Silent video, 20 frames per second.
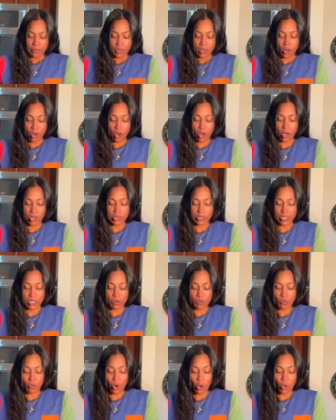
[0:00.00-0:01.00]
Oh, the
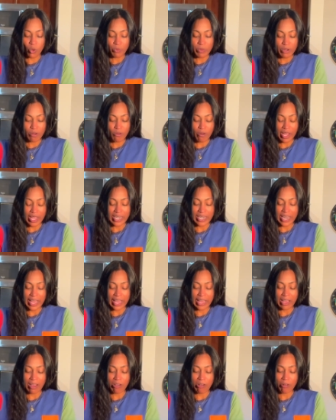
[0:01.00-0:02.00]
aroma right
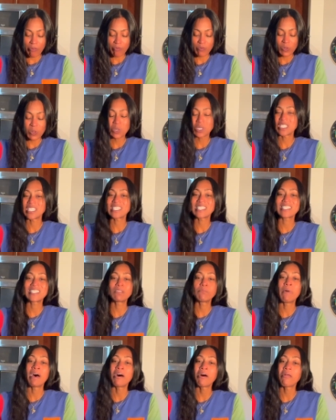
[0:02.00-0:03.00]
now, you can just
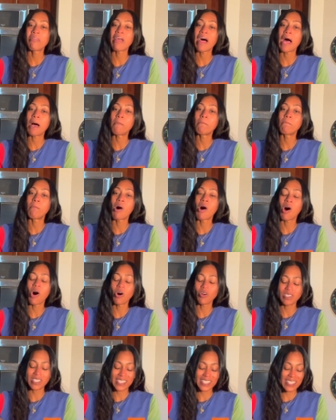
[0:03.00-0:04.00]
smell that
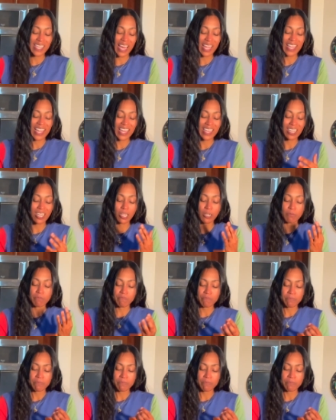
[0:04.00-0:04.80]
malt. It's got like a